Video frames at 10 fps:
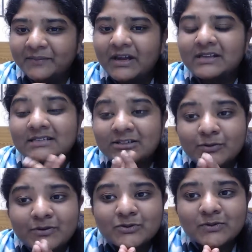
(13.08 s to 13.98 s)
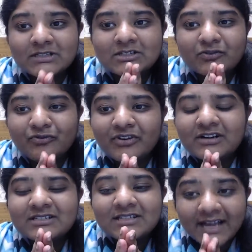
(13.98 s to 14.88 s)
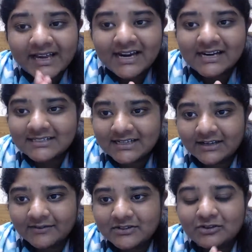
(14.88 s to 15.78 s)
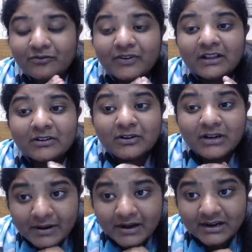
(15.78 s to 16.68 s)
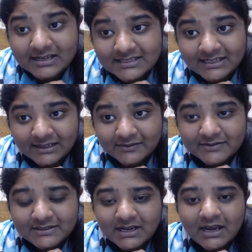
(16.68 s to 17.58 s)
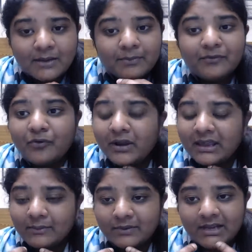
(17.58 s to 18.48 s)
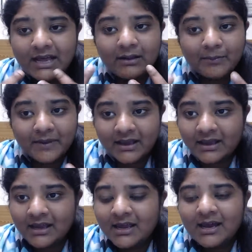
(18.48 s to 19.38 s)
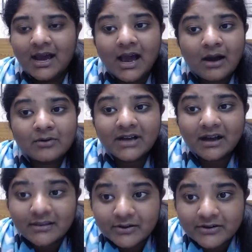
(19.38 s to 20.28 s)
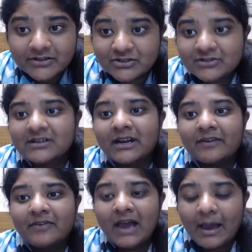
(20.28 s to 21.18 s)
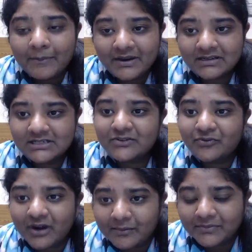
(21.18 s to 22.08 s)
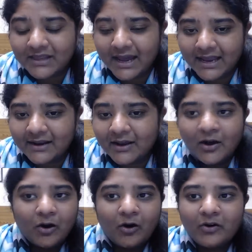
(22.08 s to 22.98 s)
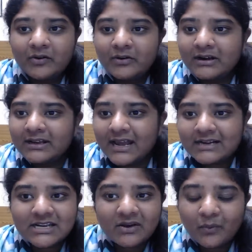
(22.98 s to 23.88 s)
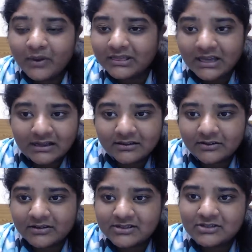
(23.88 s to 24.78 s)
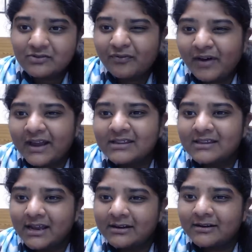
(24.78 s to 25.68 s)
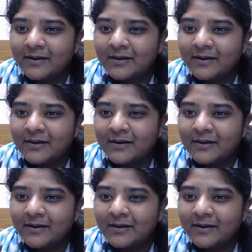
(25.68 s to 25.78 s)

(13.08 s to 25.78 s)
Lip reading: as individuals to first like ourselves, to feel good about ourselves before even helping out others to derive happiness from that, or connecting with others to find that